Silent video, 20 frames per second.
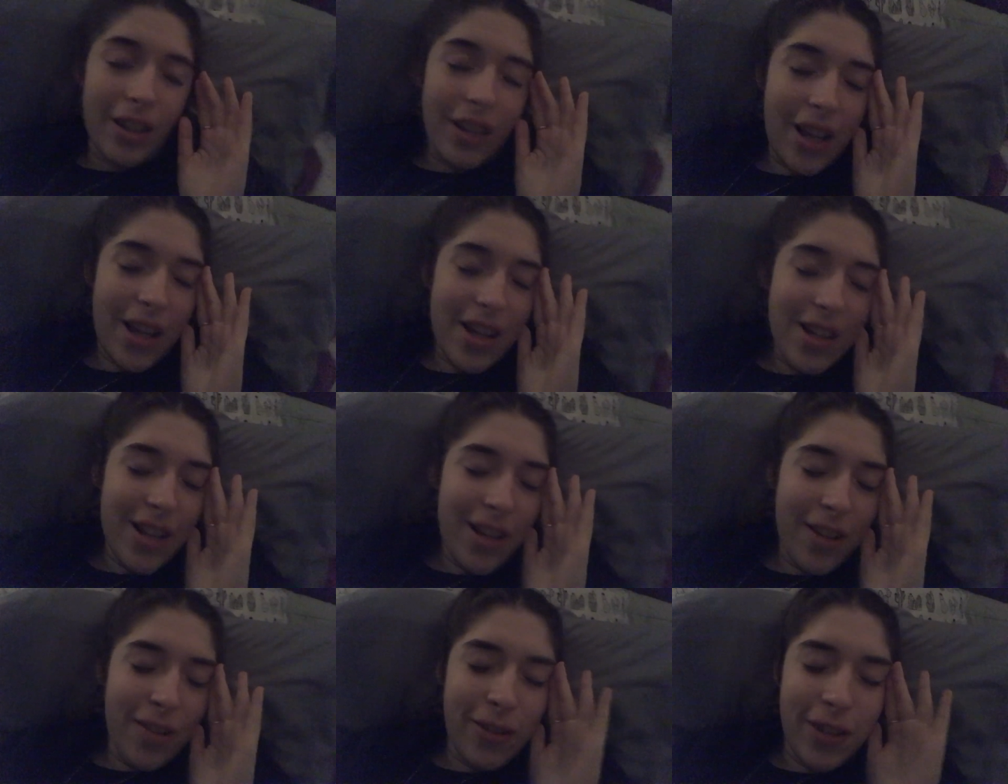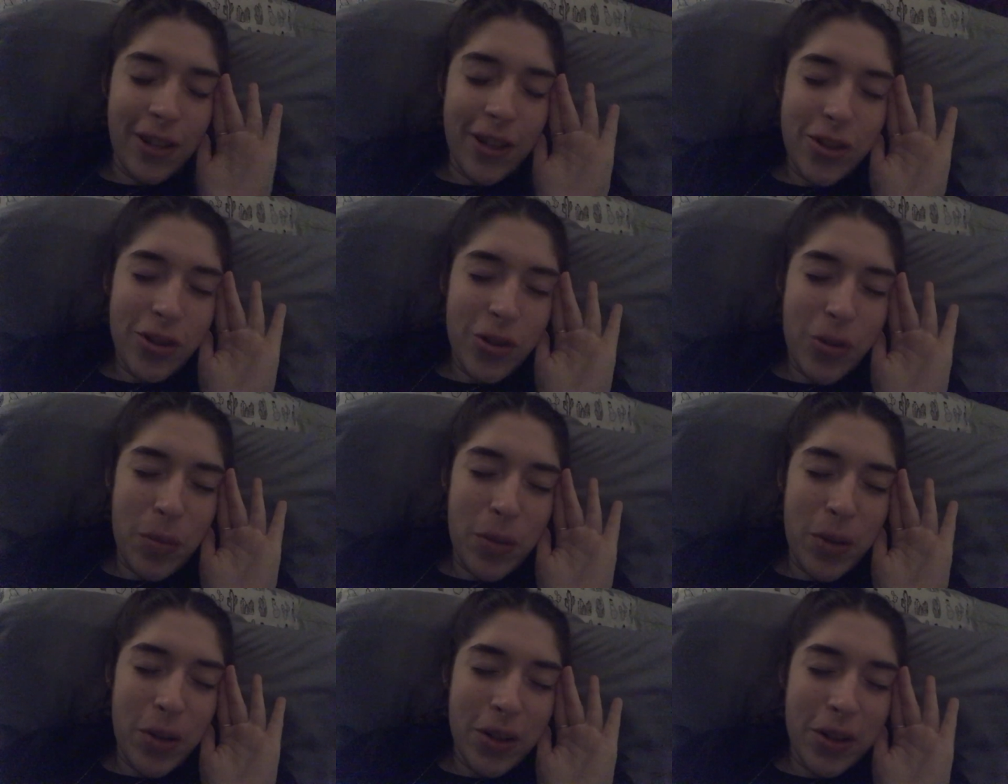Guys, I finished the
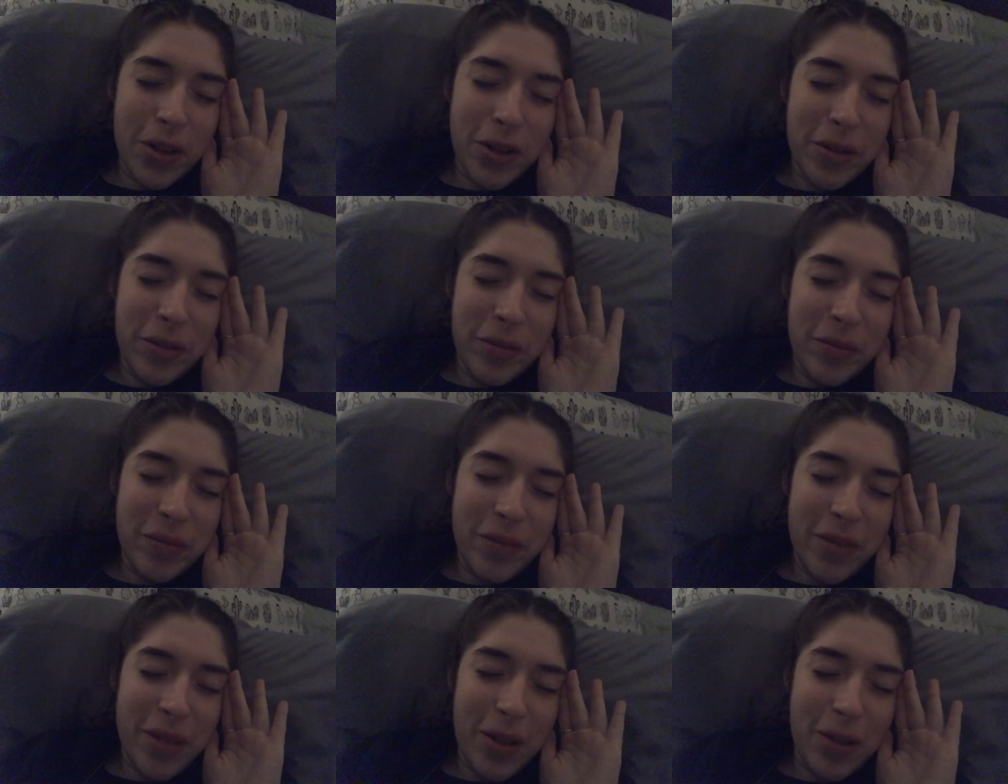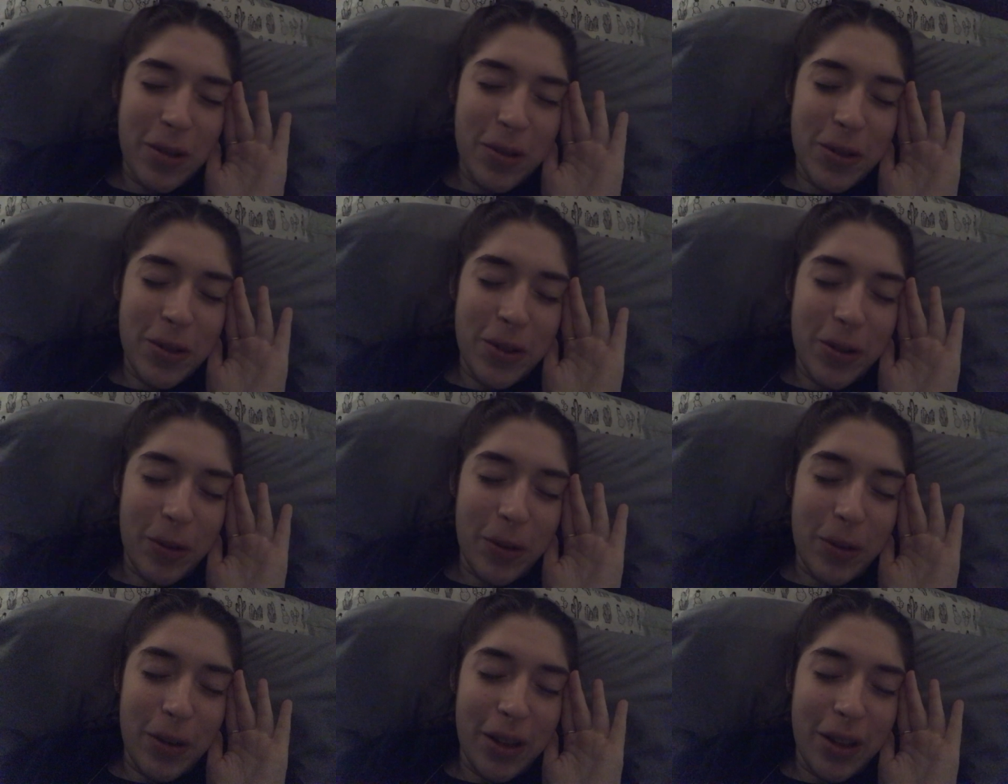book. It was
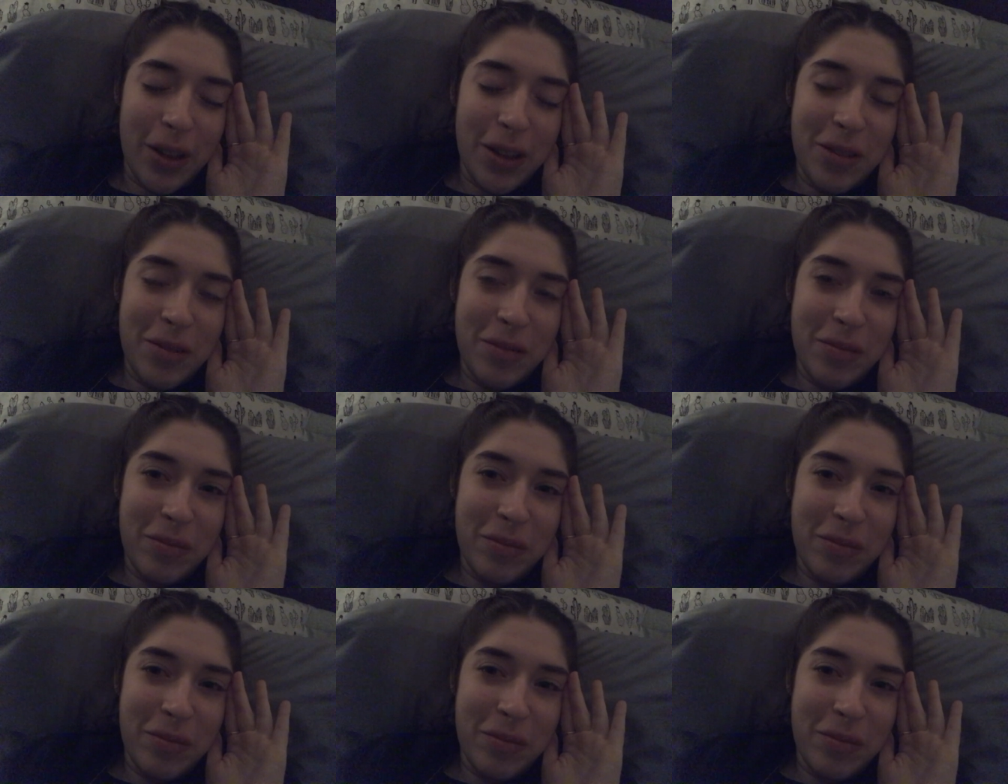so good.